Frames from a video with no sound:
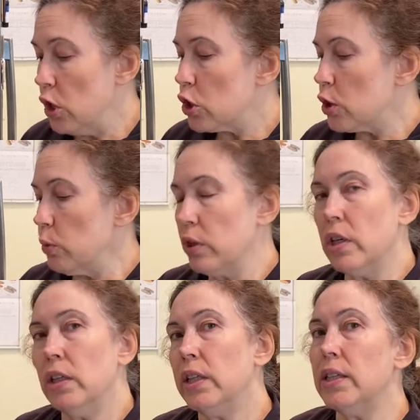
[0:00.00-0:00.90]
So we're
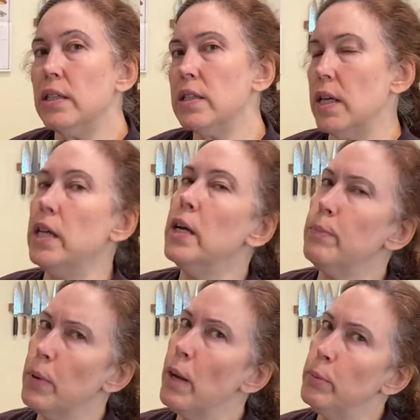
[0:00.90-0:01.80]
gonna let this heat
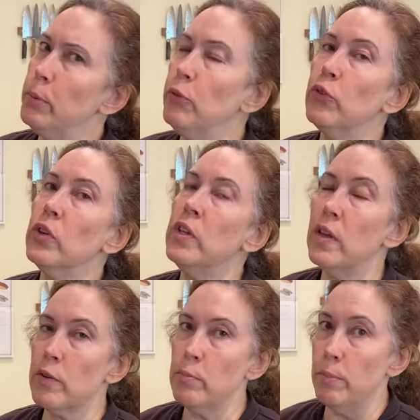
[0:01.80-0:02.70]
up probably for
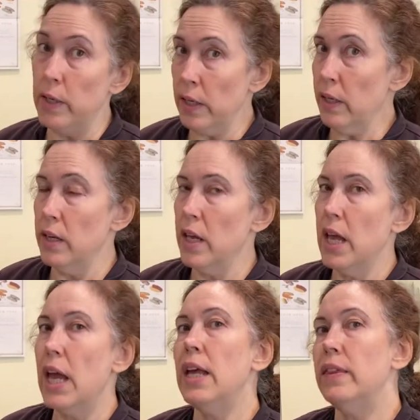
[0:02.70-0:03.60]
another minute,
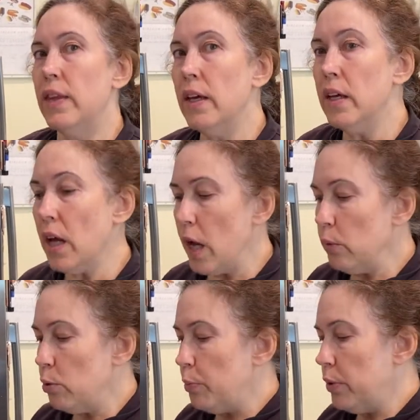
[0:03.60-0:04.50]
and then I
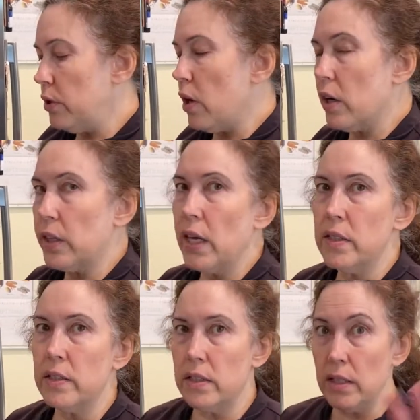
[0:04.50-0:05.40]
will put our
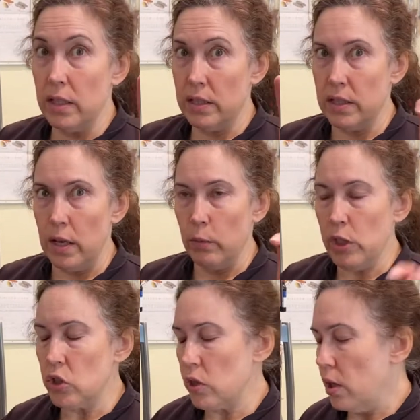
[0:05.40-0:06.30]
quesadilla
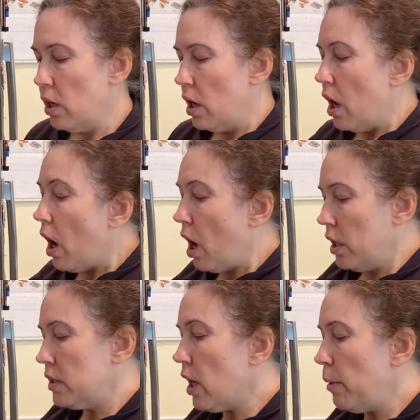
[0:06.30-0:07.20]
sandwich
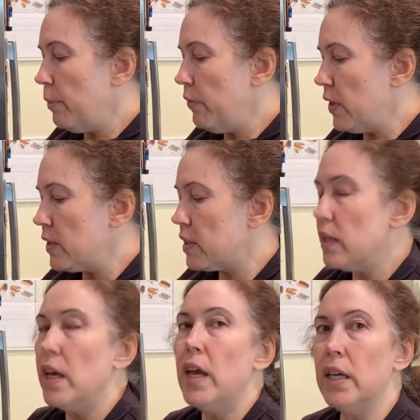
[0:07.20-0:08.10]
on top of this
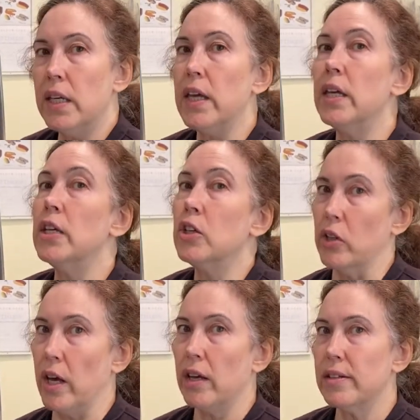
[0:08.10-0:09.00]
and get it cooking.